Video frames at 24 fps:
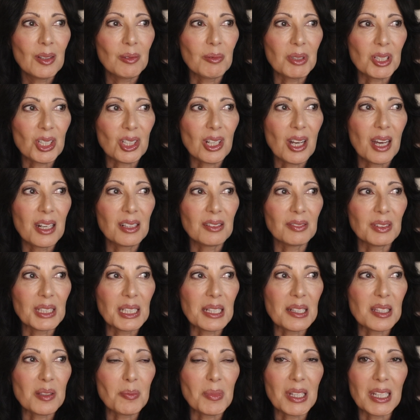which kind of
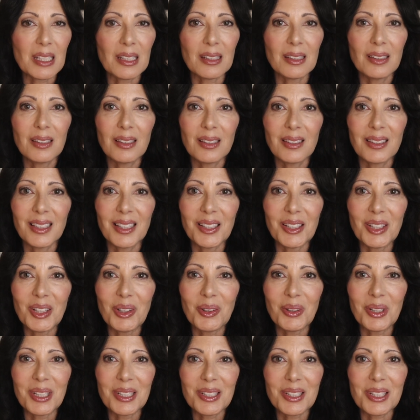leads me,
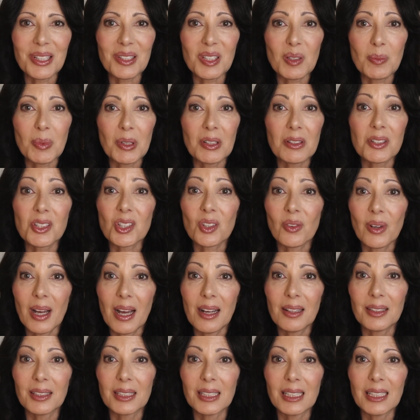into
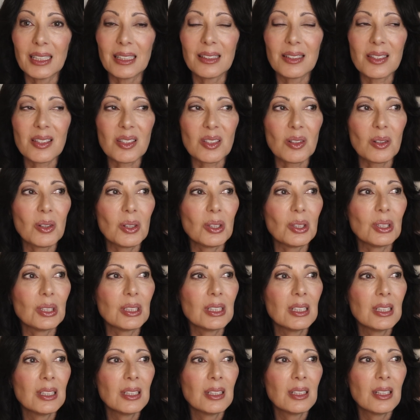spirituality, the
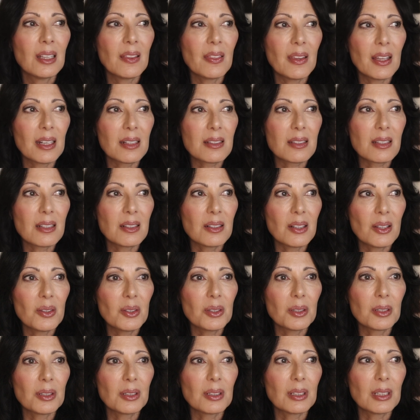soul. That's
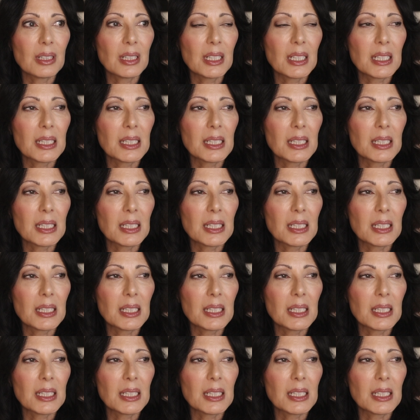another